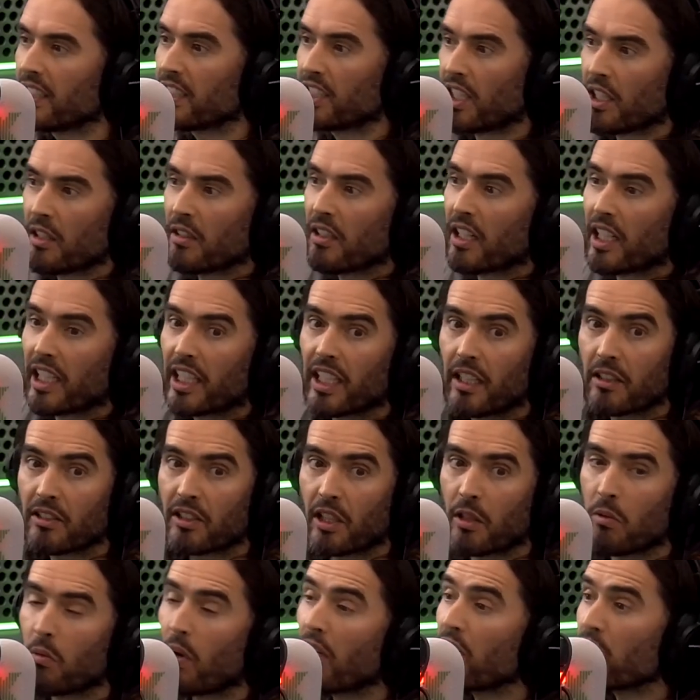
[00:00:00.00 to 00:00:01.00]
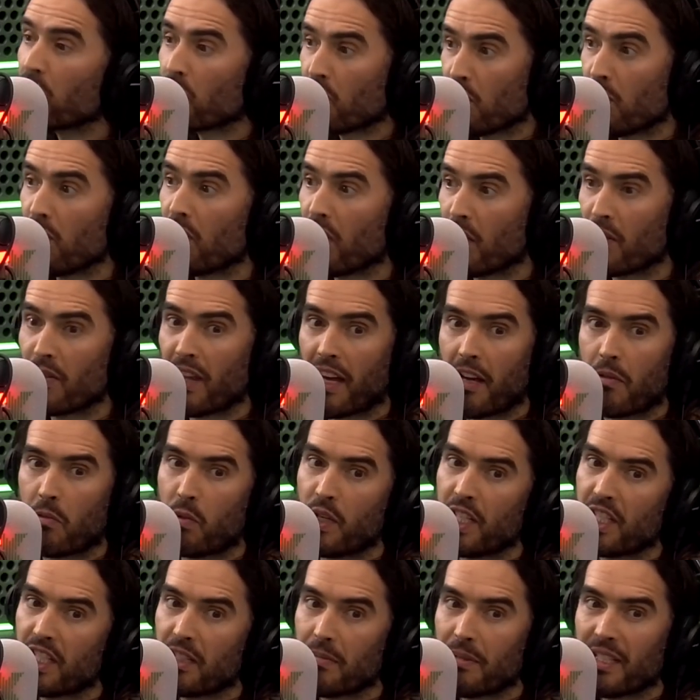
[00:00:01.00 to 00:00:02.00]
So, like, you know, so once you know that
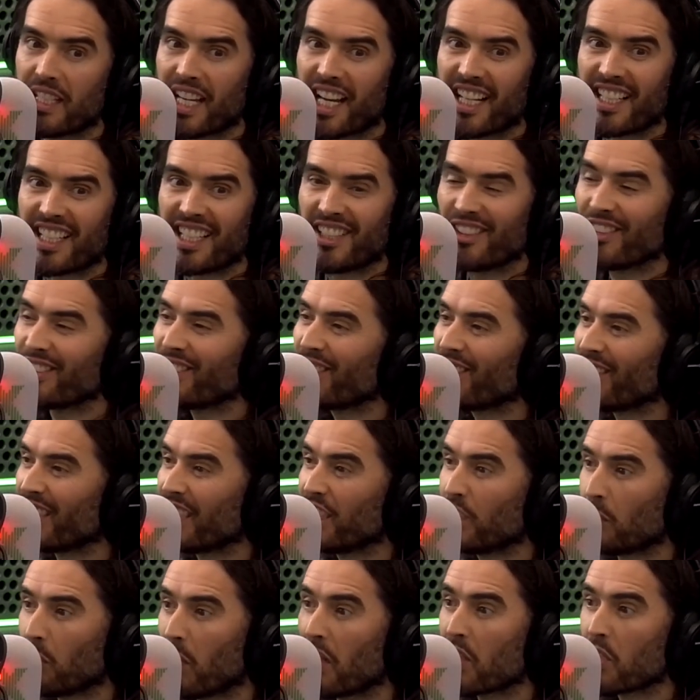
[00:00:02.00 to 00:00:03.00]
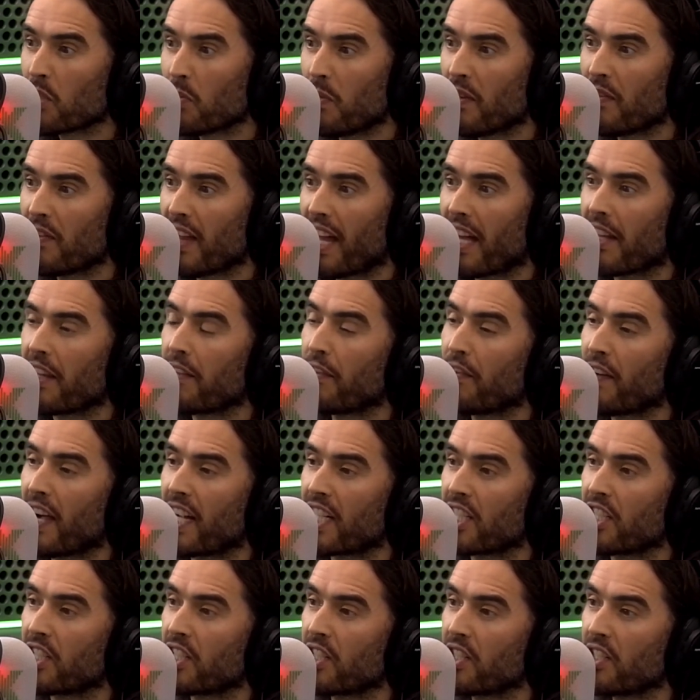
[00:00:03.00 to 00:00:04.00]
wisdom is acting on knowledge, once with that the
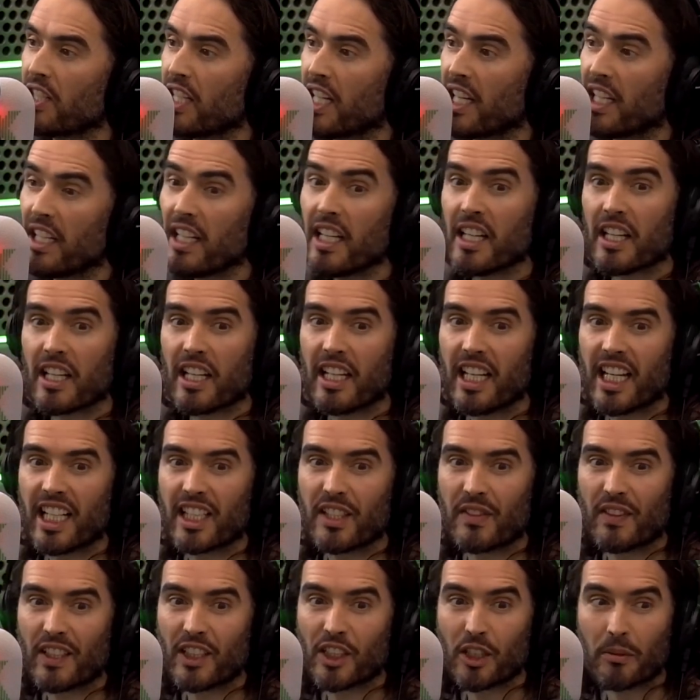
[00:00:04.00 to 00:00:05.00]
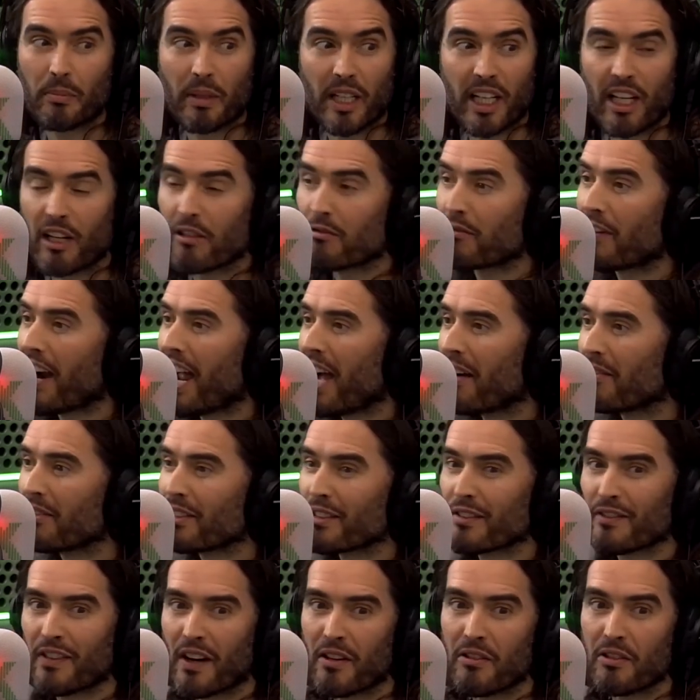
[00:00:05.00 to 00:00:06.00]
facts just in, the next thing should be a round
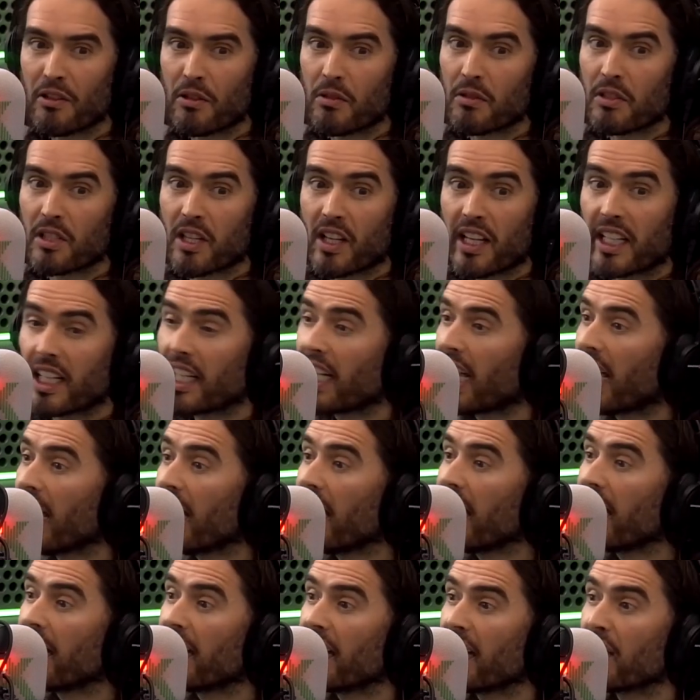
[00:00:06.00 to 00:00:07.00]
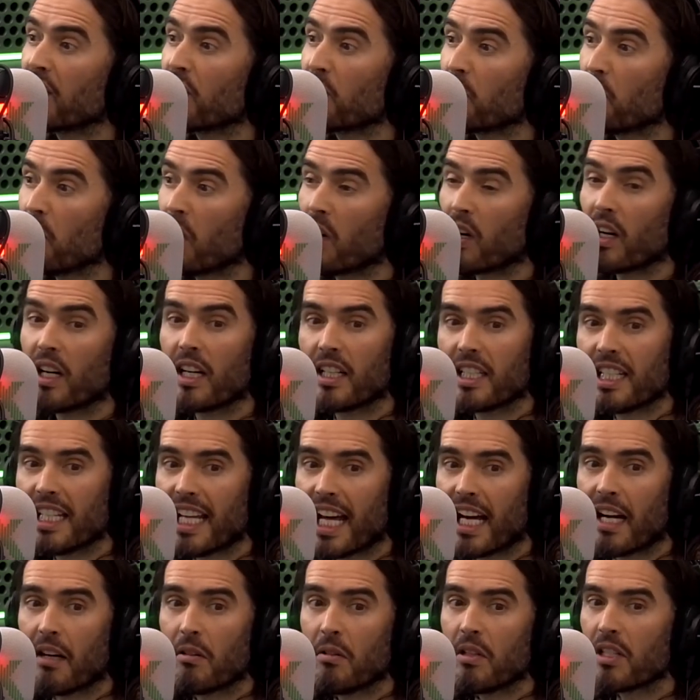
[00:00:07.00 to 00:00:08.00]
of phone calls like, hey, guess what?
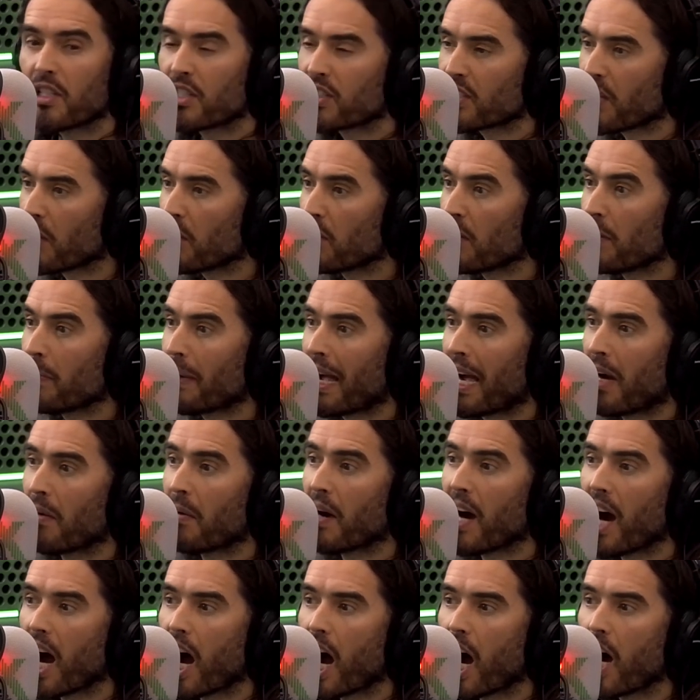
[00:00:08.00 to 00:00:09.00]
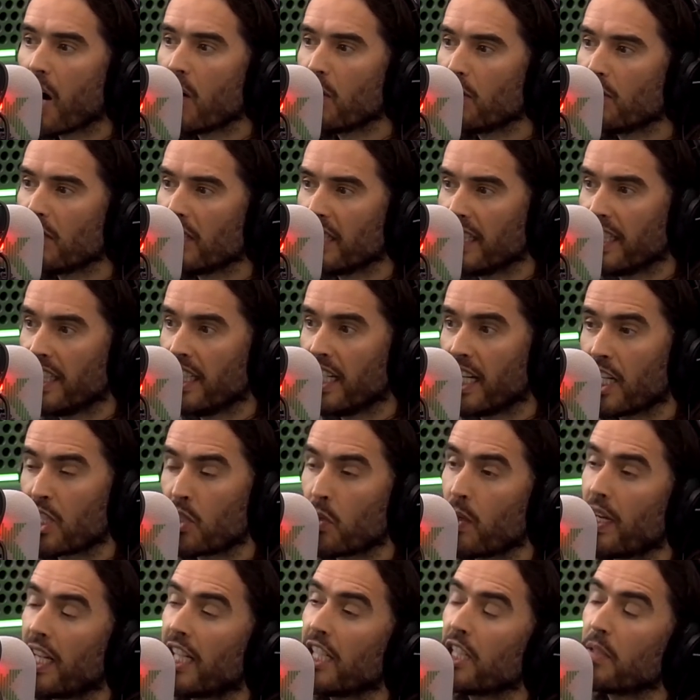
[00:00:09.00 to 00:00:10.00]
Now solar power only, as
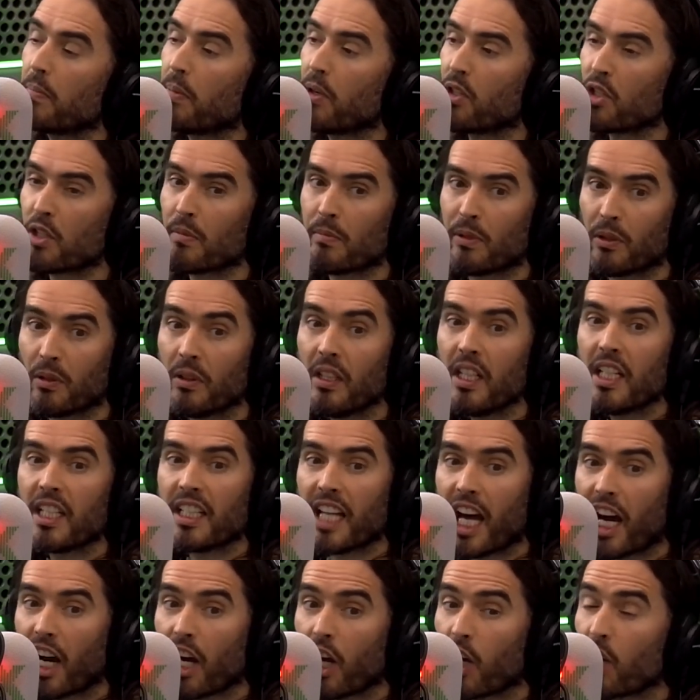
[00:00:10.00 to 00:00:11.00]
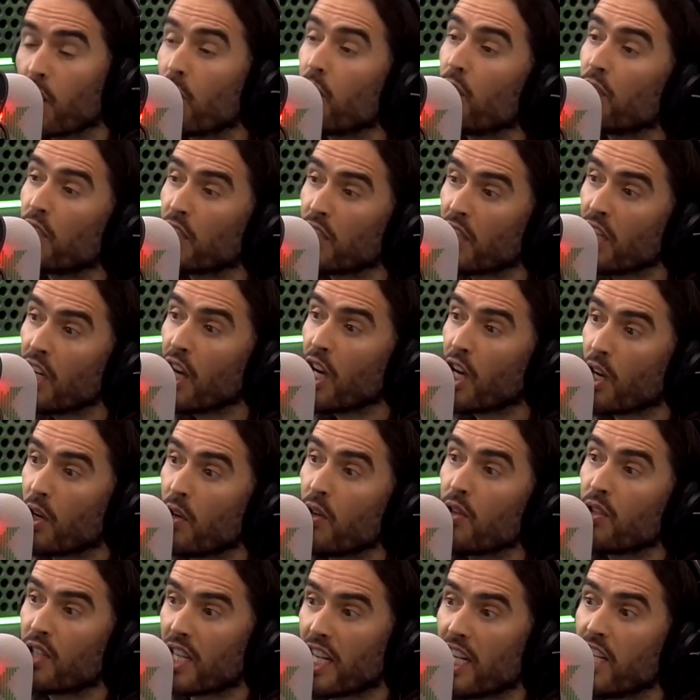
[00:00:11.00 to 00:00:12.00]
quickly as possible. But now,
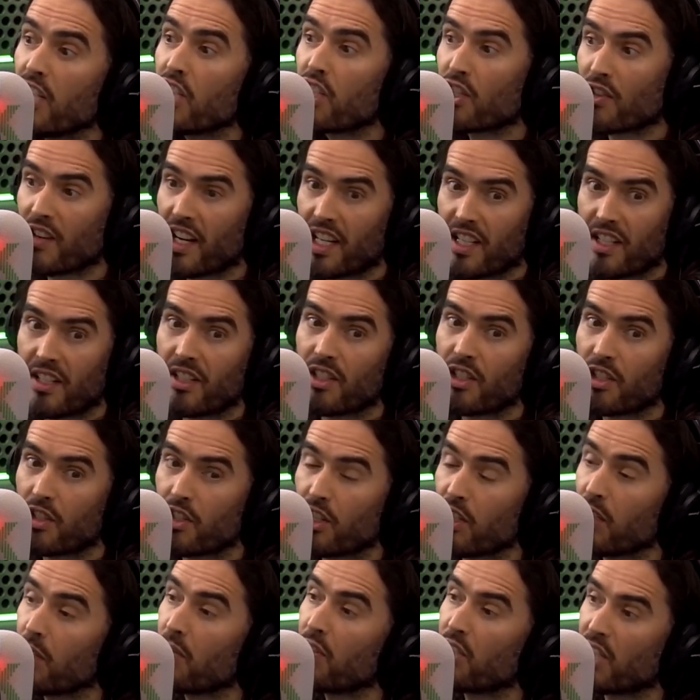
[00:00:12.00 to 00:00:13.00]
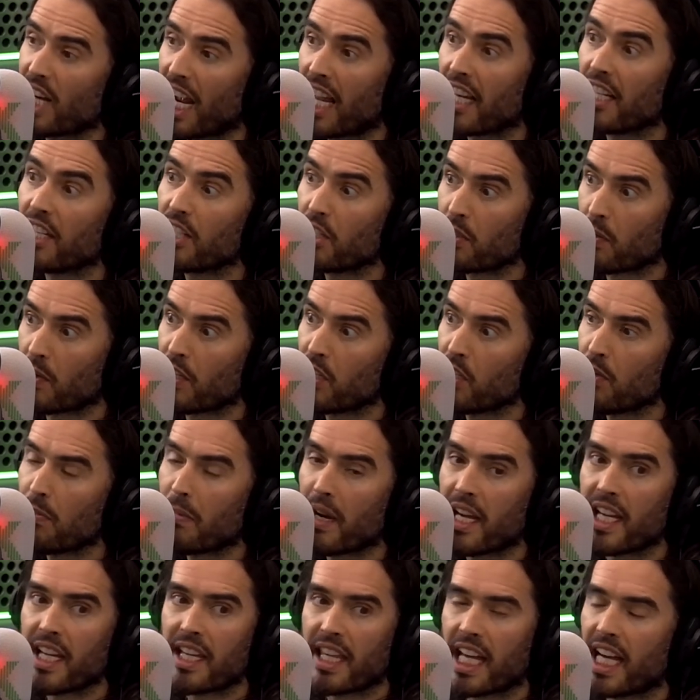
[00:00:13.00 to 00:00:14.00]
whose interests do you challenge when you
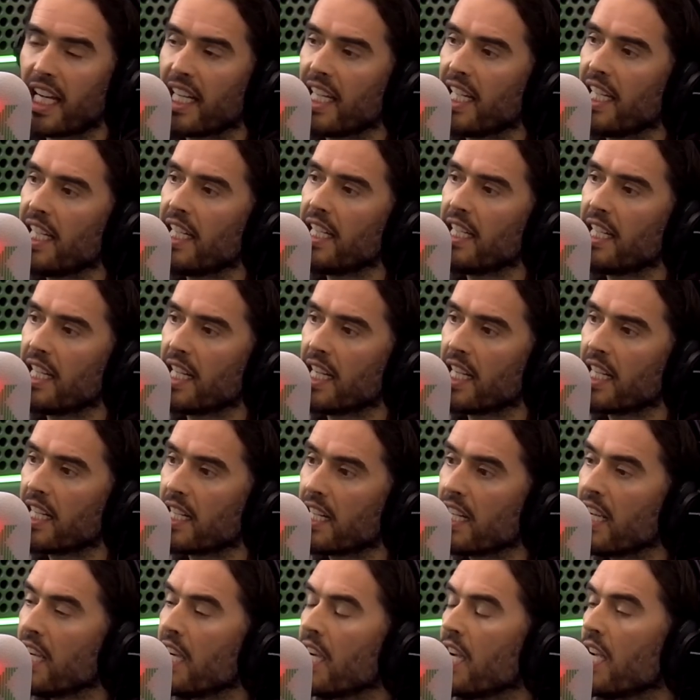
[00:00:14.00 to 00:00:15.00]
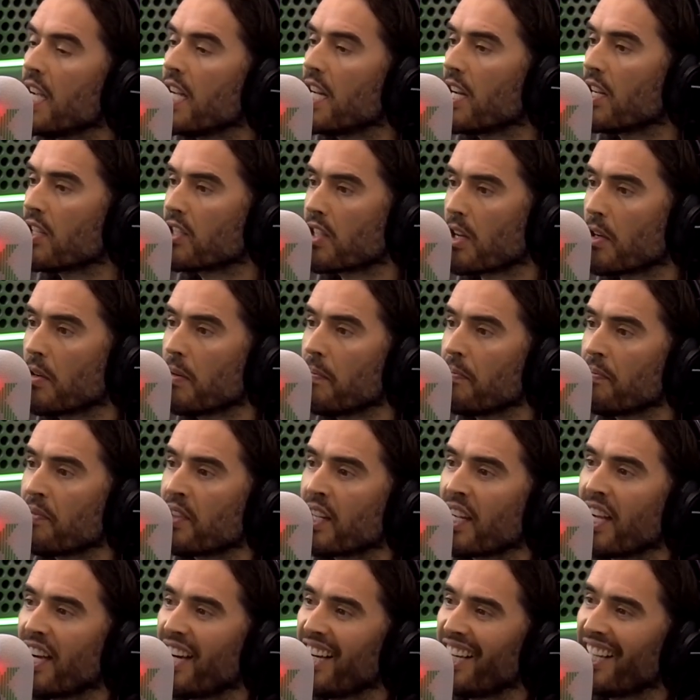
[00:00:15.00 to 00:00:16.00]
make that edict? You know, so
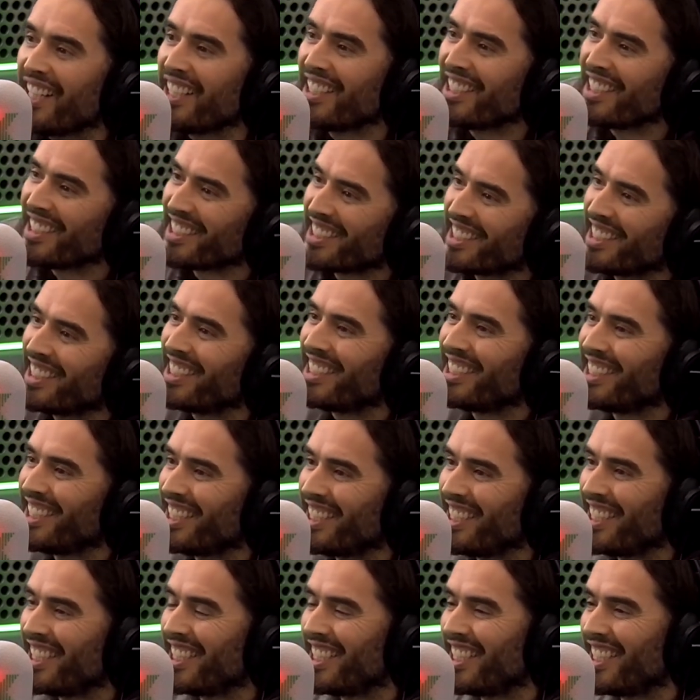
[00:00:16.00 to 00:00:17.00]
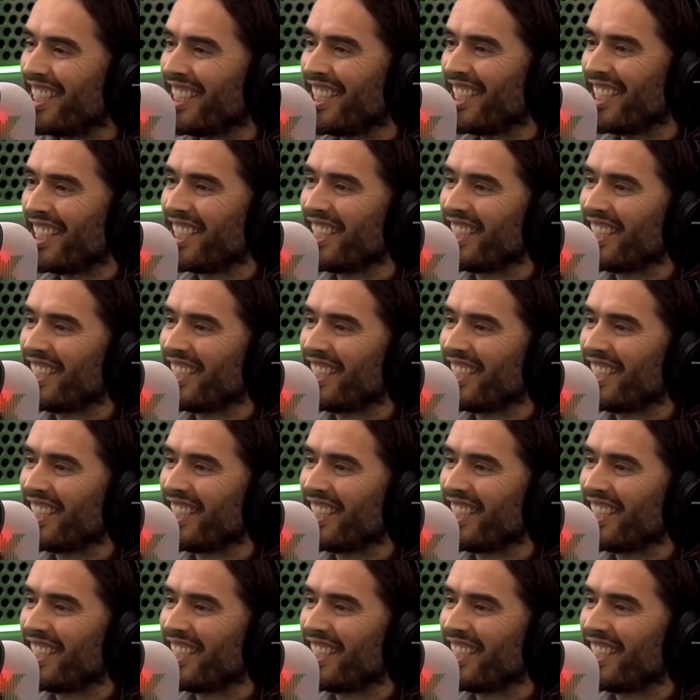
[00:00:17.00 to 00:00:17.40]
well, actually, I've got to say very